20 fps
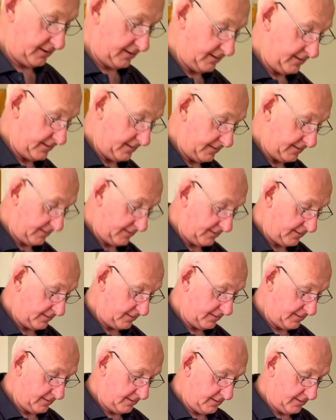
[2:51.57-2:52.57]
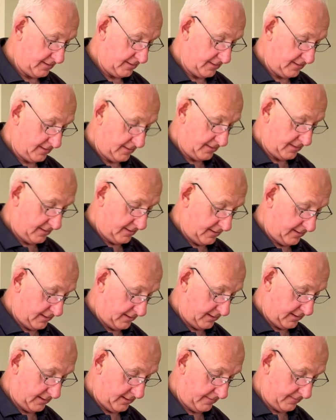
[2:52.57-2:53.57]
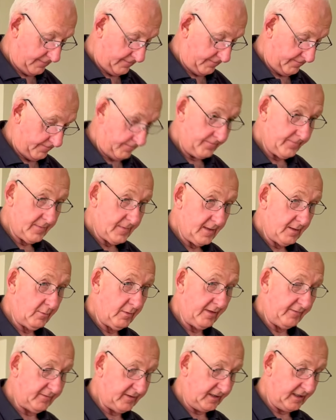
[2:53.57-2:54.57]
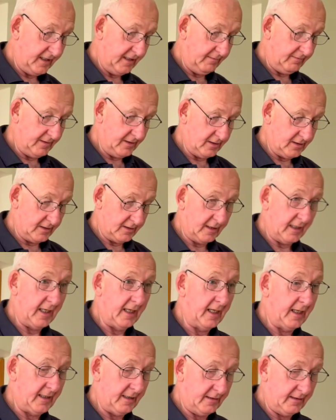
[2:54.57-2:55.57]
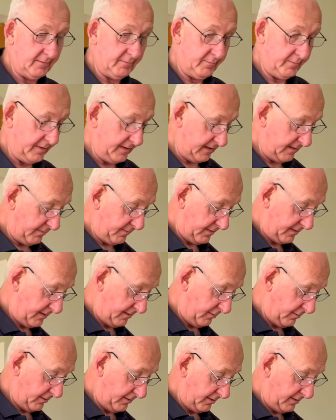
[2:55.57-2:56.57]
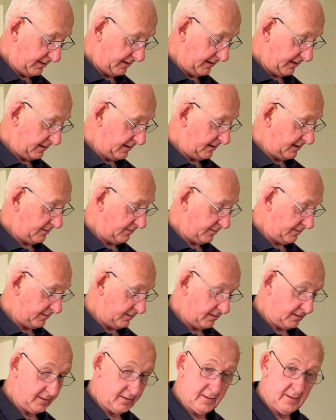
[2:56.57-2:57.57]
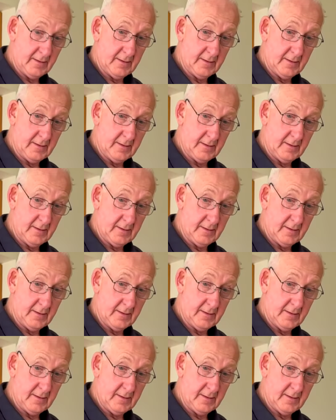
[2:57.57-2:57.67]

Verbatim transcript: And dosh. Yeah. That's it. We have to keep this card, paper. We don't need this one.